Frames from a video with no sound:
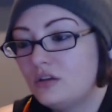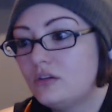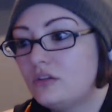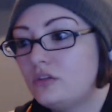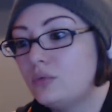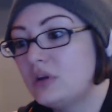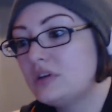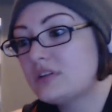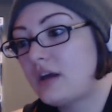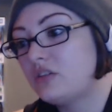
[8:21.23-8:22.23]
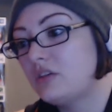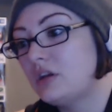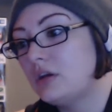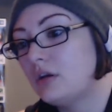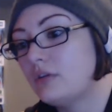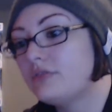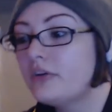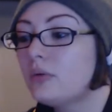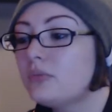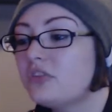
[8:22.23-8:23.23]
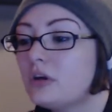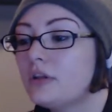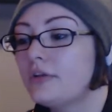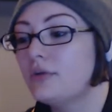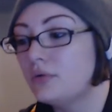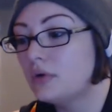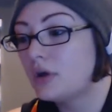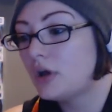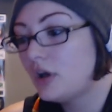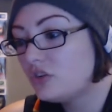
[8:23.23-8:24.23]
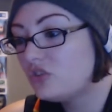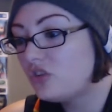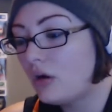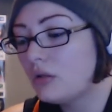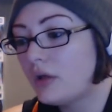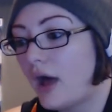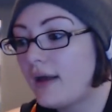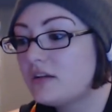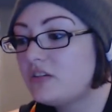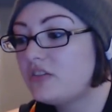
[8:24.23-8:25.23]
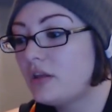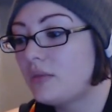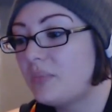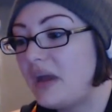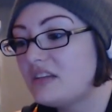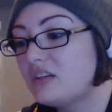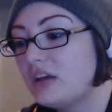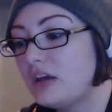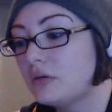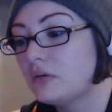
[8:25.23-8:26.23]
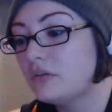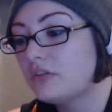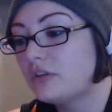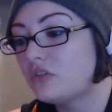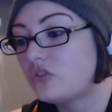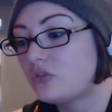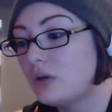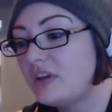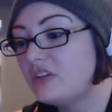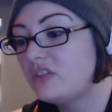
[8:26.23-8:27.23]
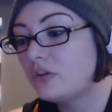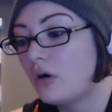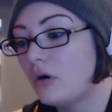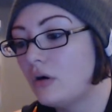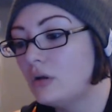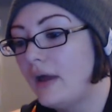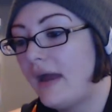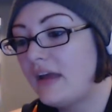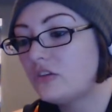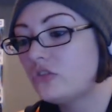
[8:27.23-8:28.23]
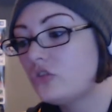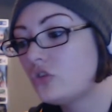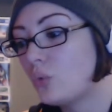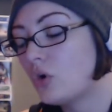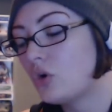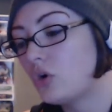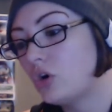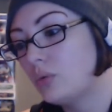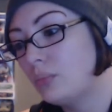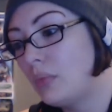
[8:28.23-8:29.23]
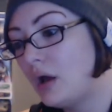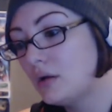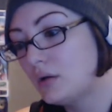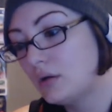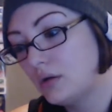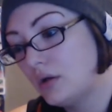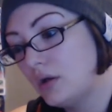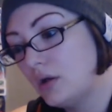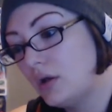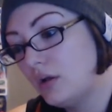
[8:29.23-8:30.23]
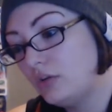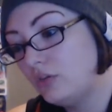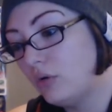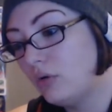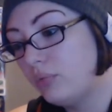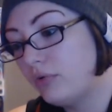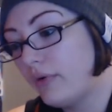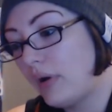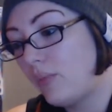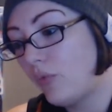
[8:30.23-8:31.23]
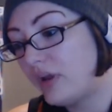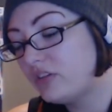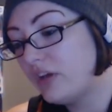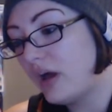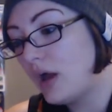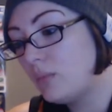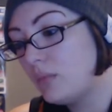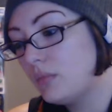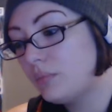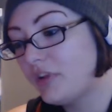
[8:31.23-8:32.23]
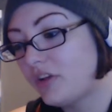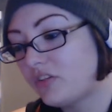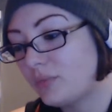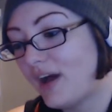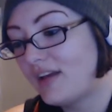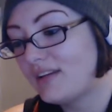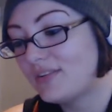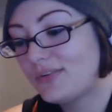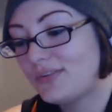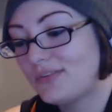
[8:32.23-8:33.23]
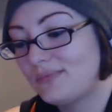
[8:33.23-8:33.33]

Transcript: So what is actually in here? Films include Jungle Goddess, The Painted Hills, The Screaming Skull, and Squirm. Total program running time, plus or minus,